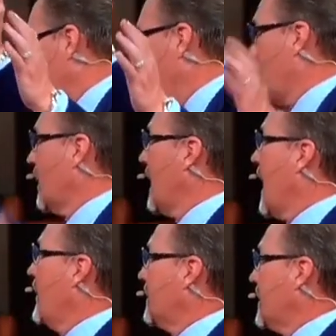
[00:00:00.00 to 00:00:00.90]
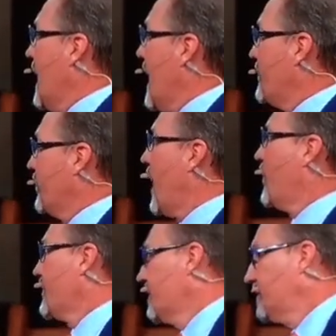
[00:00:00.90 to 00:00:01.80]
God allow that to happen? Why
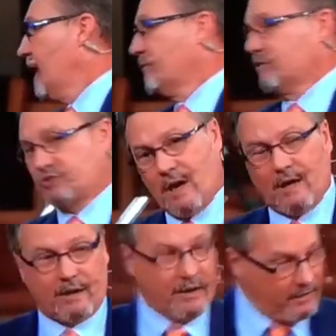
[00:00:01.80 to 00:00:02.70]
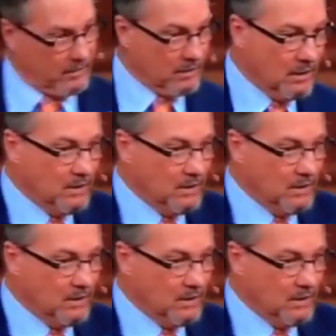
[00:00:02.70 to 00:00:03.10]
would the devil try to kill